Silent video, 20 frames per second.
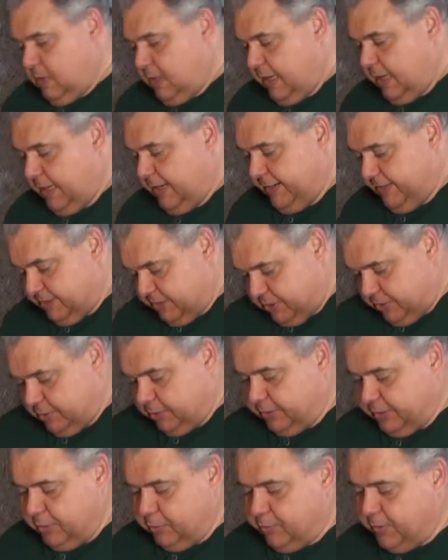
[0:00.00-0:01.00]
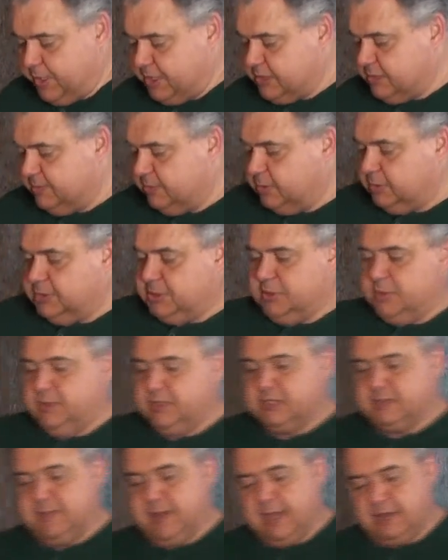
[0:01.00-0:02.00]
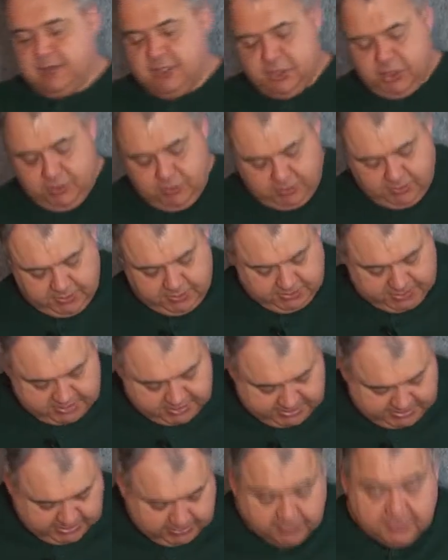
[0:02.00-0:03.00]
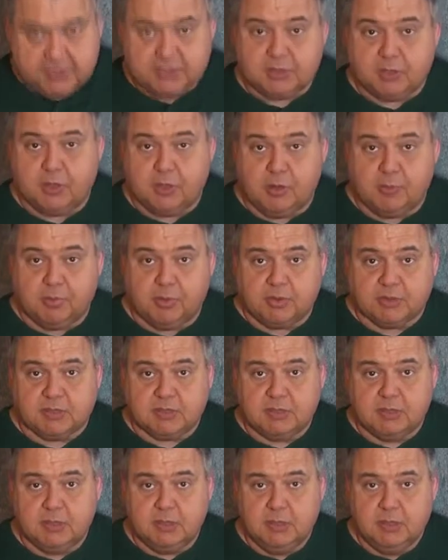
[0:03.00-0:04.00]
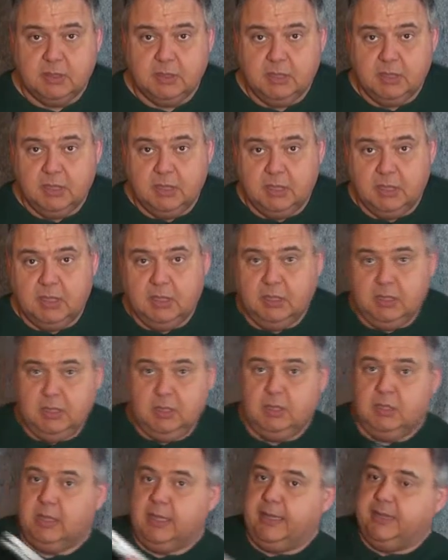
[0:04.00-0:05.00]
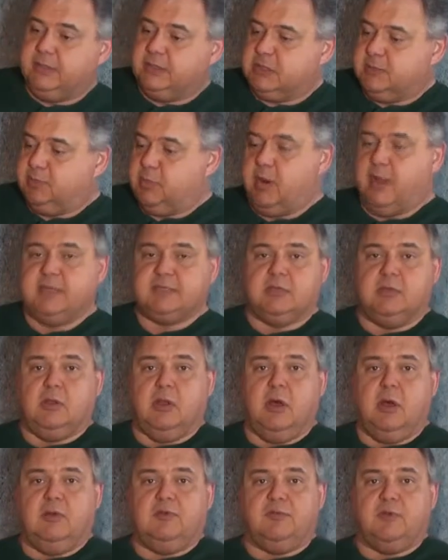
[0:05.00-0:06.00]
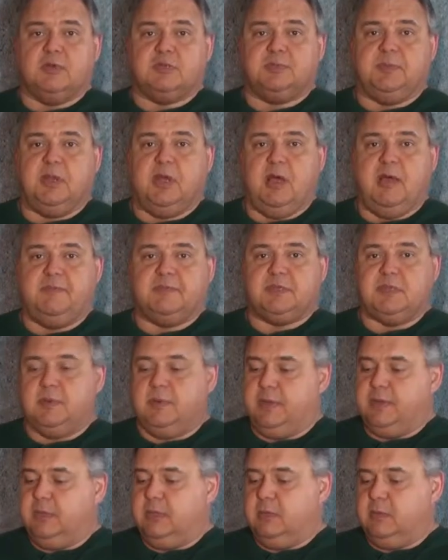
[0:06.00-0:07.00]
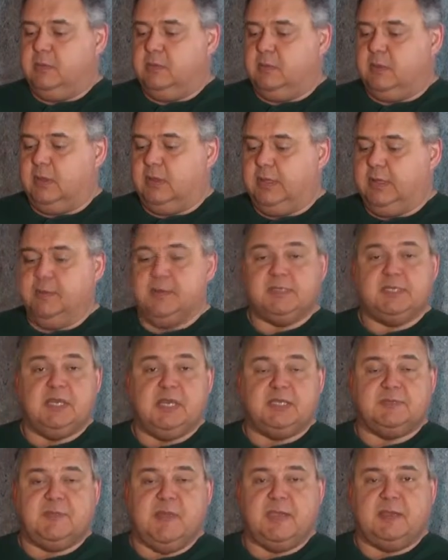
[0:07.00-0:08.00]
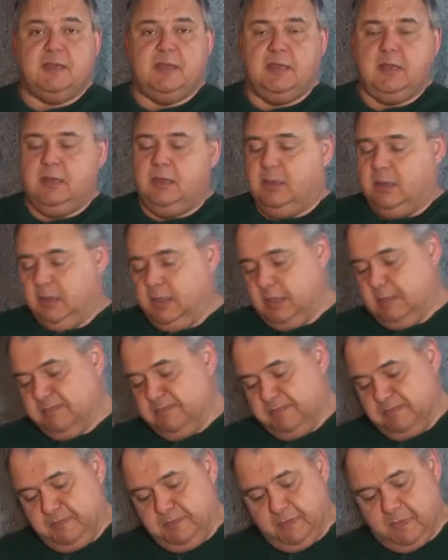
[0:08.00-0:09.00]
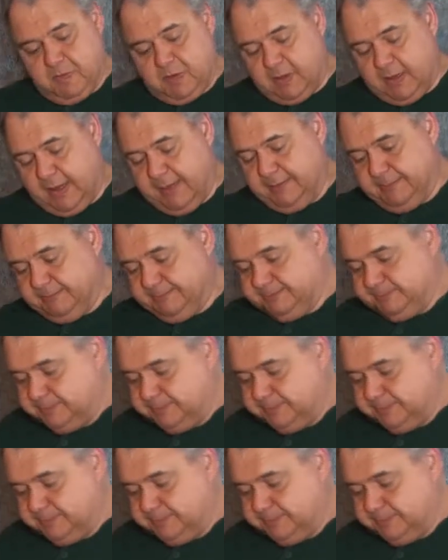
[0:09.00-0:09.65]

It is certainly reasonable to expect that you could conceal this on your person and surprise a law enforcement officer with it. Well, he wasn't expecting it. Okay.